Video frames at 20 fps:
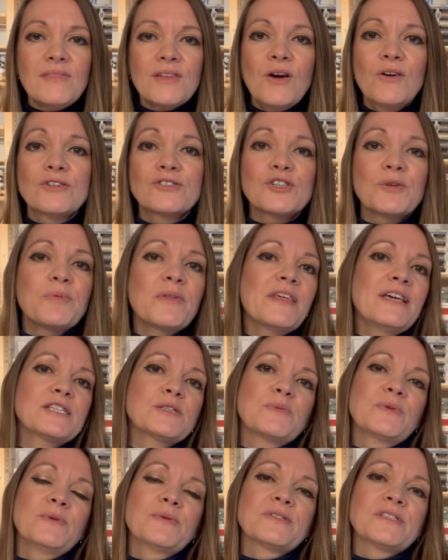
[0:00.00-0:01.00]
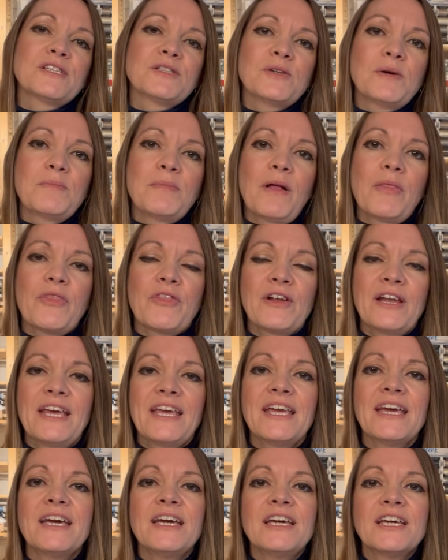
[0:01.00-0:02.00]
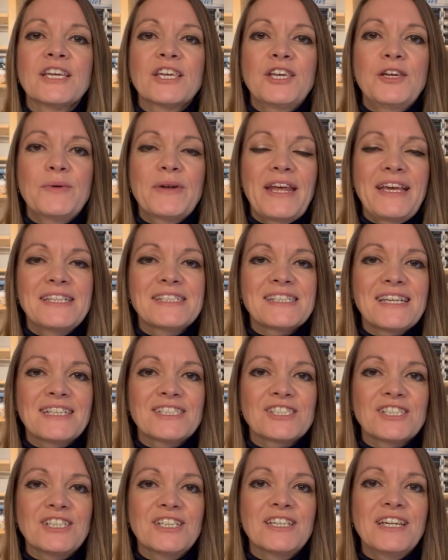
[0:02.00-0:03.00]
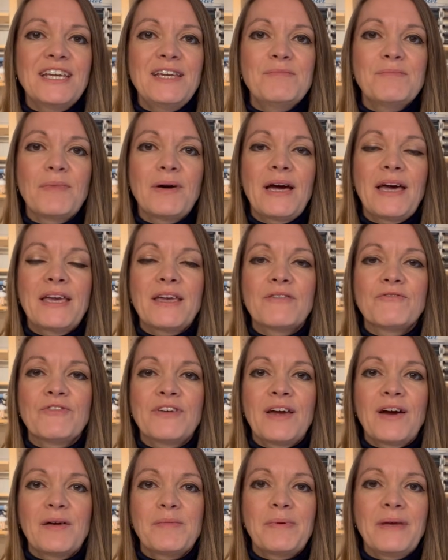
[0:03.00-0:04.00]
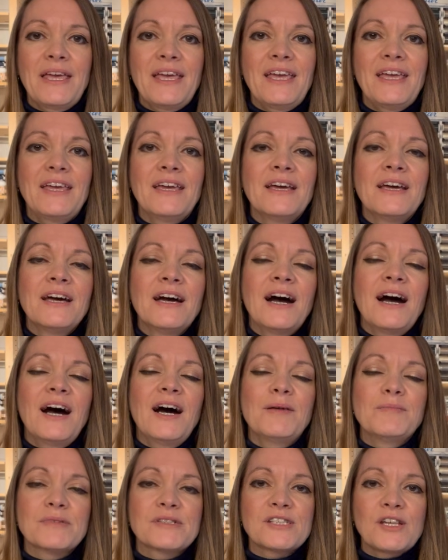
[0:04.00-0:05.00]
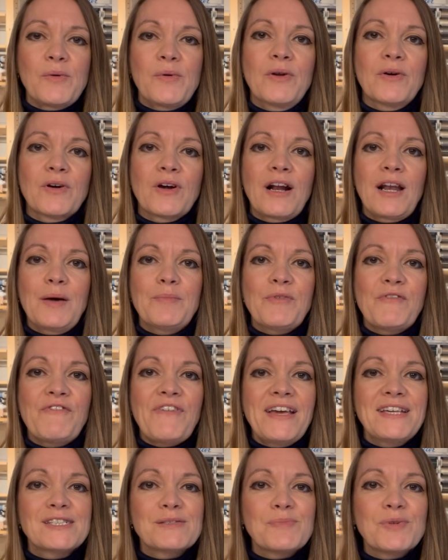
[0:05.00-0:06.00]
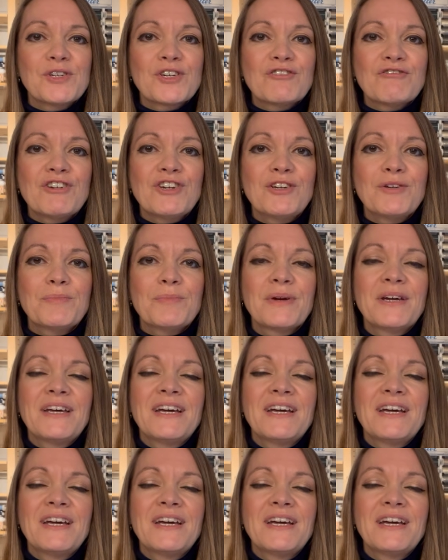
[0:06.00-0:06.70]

On top of this, we also do a monthly Q&A session in my VIP Sew Along Club Facebook group,